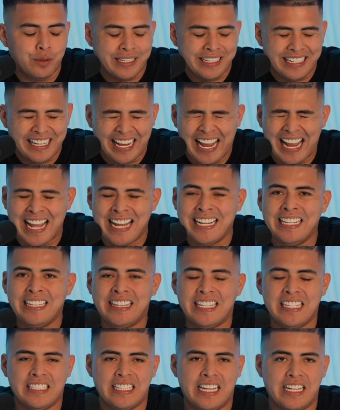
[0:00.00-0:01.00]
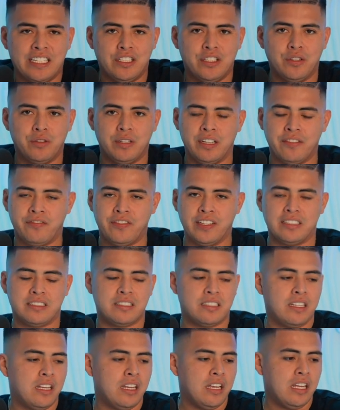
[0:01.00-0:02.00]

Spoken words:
in anything they do, if it's